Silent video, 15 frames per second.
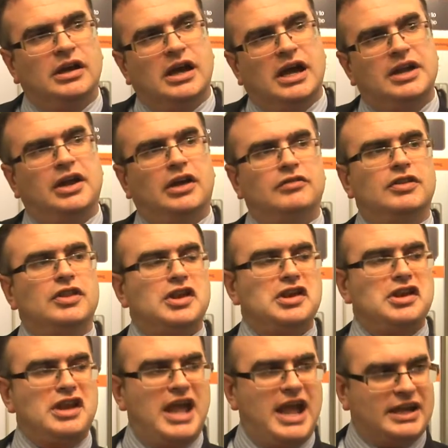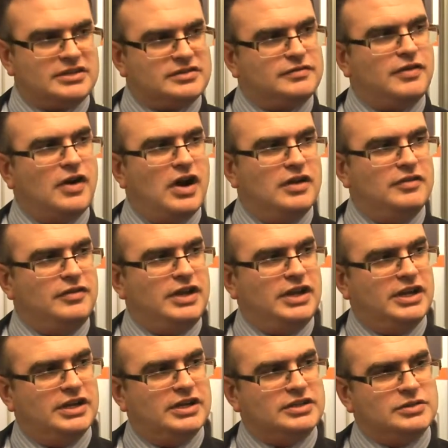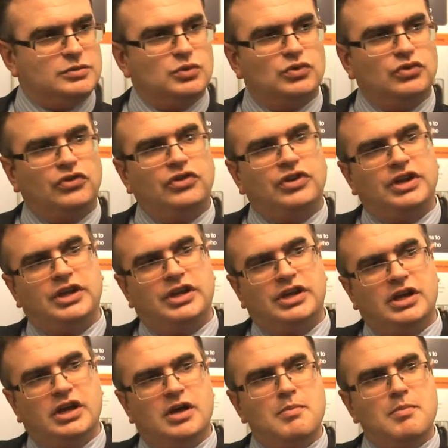and over the next five years will see